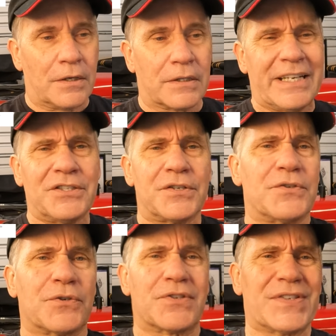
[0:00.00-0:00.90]

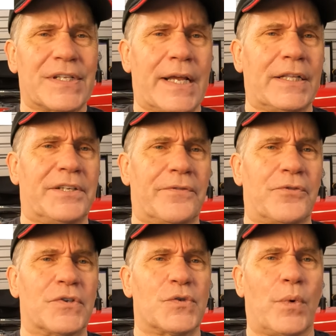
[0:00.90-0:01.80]
Lenses are slightly
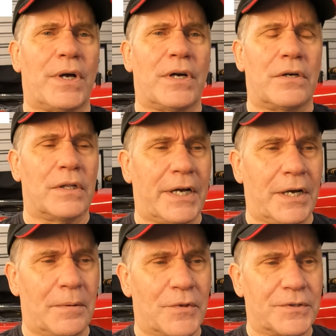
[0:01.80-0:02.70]
different as well.
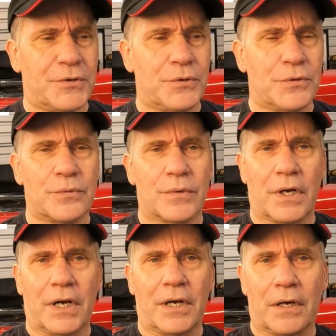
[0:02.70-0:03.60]
The two
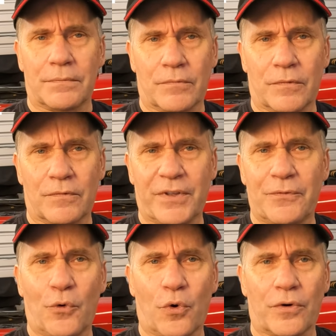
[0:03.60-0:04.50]

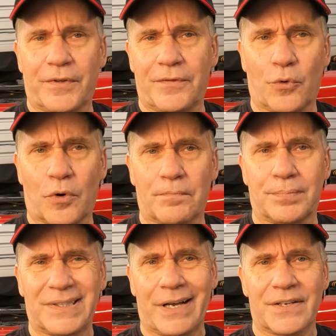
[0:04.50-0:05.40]
V4, V4
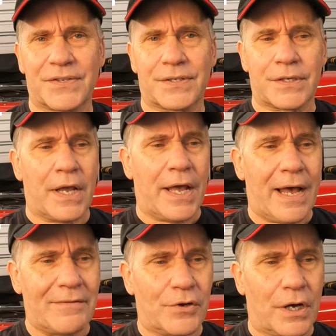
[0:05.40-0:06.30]
Plus
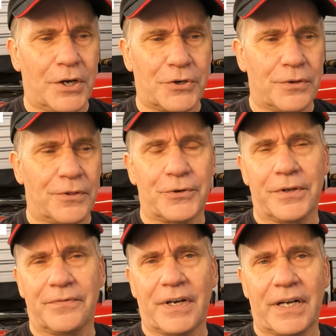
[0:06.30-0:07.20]
have a
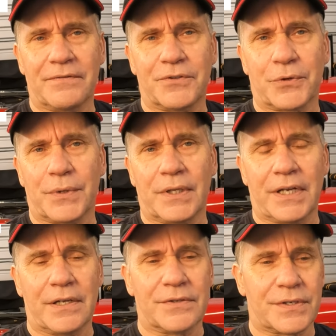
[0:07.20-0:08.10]
135 degree
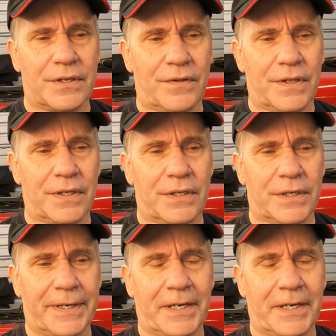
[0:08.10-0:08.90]
lens, and the